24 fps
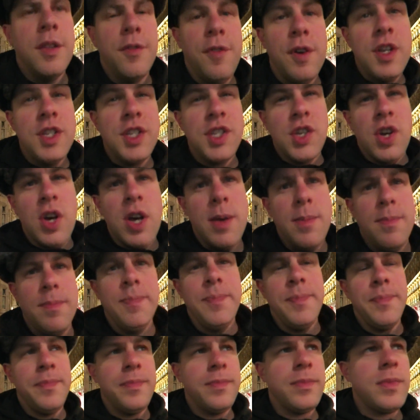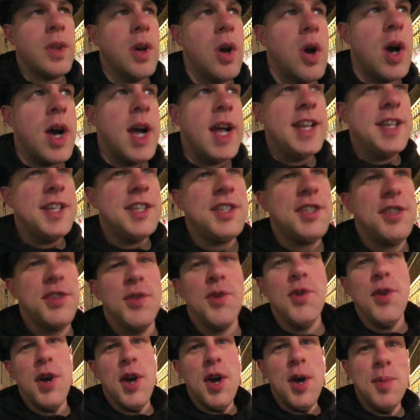first time I
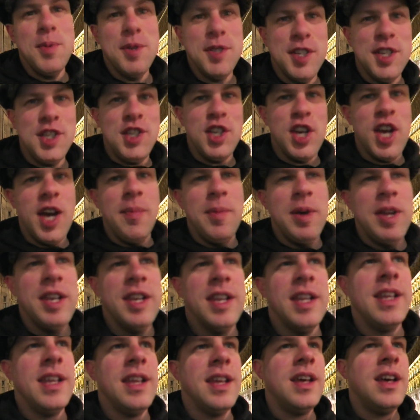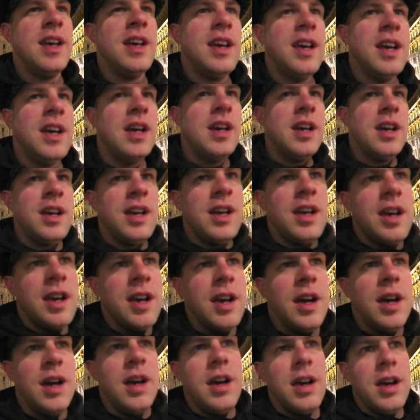saw Herman Ze German,
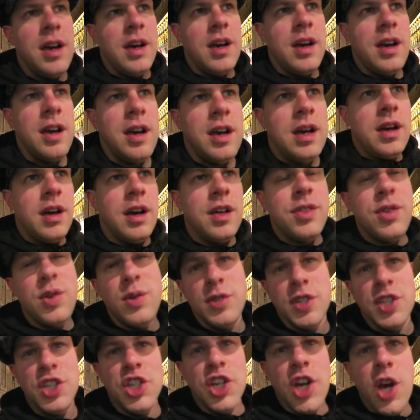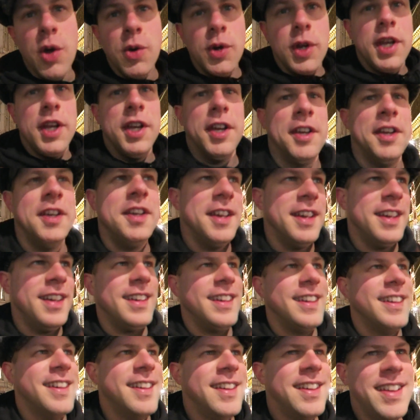I thought it was a joke.
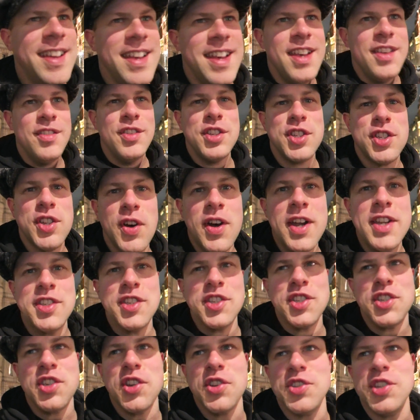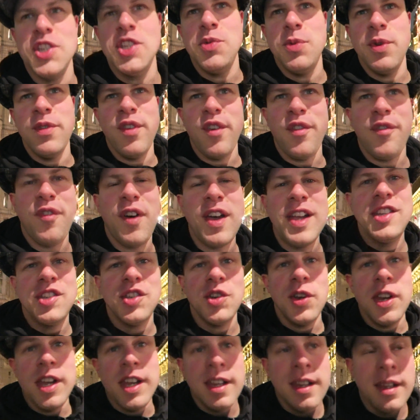The sign's a sausage with a face
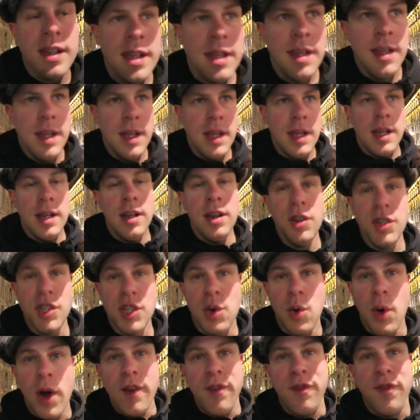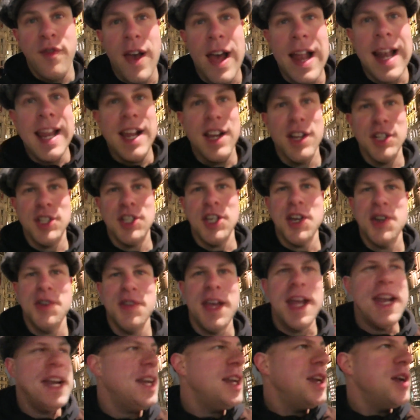on it. It looks quite phallic, I'll show you
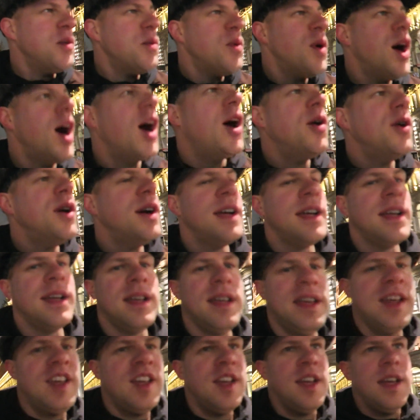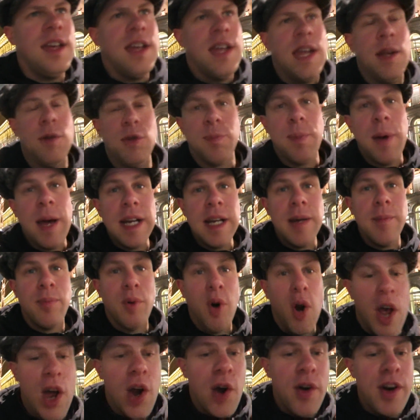that in a little while. It was painted
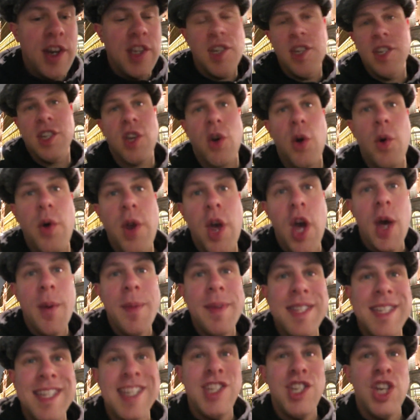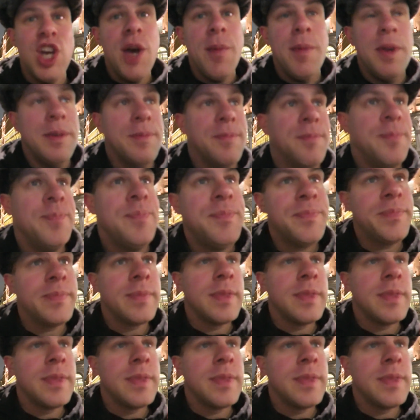bright orange, it's called Herman Ze German.